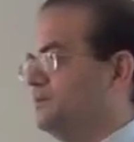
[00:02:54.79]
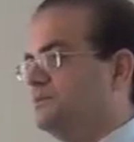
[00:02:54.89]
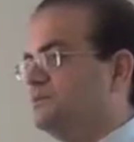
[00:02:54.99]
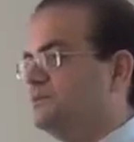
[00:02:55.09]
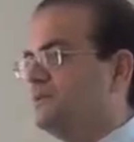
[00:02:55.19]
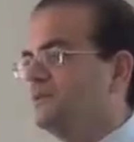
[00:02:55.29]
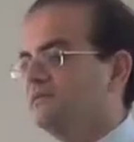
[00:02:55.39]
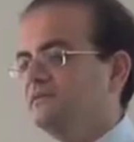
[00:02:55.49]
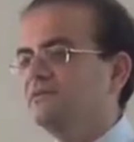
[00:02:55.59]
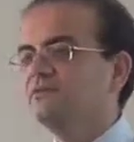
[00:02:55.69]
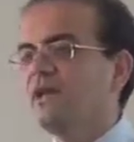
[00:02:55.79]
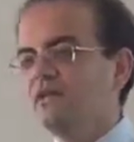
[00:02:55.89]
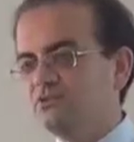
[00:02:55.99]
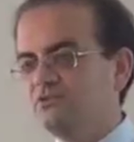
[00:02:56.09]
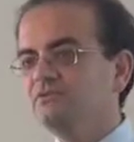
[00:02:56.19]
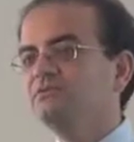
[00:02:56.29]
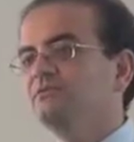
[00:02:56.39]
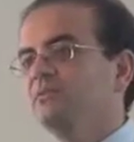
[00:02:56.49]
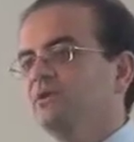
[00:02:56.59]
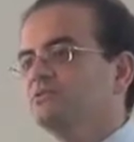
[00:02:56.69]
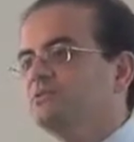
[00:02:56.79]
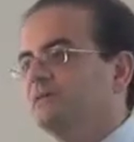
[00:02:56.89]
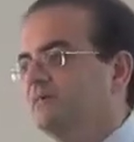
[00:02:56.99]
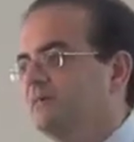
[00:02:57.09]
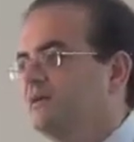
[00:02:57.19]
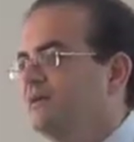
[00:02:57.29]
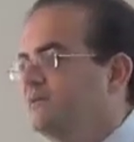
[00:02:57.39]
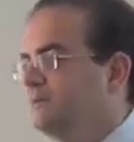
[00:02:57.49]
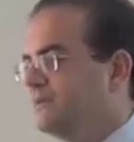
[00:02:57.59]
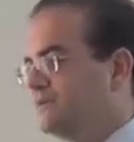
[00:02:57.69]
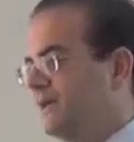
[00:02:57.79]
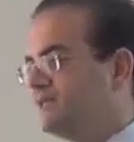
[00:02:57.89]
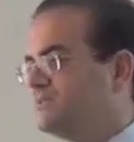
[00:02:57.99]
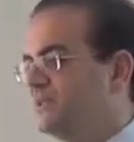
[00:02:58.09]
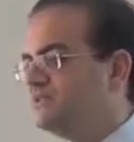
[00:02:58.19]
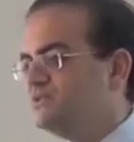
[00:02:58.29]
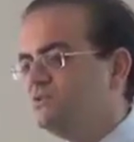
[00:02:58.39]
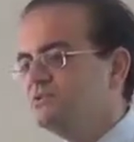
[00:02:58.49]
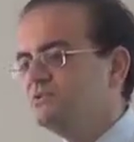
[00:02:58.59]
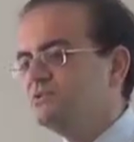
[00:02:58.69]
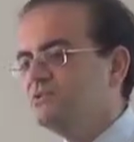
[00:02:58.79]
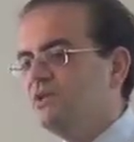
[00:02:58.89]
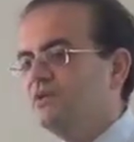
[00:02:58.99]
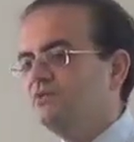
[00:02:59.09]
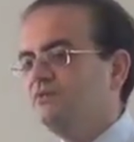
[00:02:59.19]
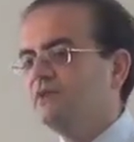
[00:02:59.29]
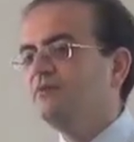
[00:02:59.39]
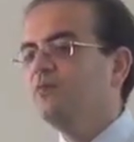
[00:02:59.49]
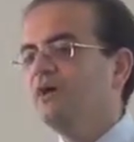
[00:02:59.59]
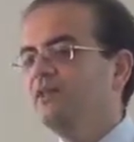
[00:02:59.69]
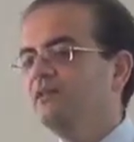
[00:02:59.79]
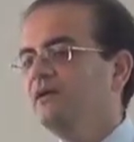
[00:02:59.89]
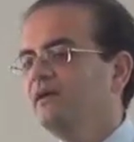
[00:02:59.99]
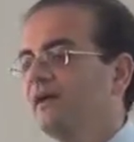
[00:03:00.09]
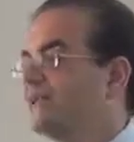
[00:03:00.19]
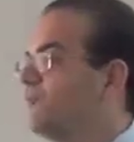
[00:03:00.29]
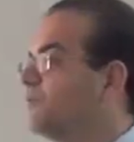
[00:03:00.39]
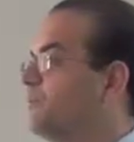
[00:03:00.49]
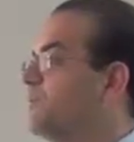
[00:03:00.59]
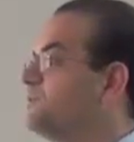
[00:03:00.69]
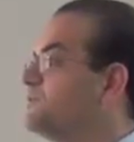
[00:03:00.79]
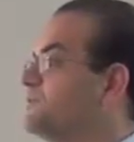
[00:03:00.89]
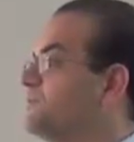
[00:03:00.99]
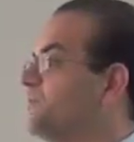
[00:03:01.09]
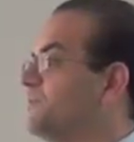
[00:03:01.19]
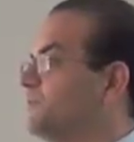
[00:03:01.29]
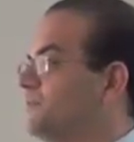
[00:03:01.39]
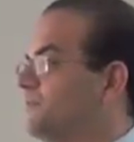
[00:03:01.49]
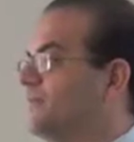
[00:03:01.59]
It was an international symposium, but as my students know very well, I never published the paper.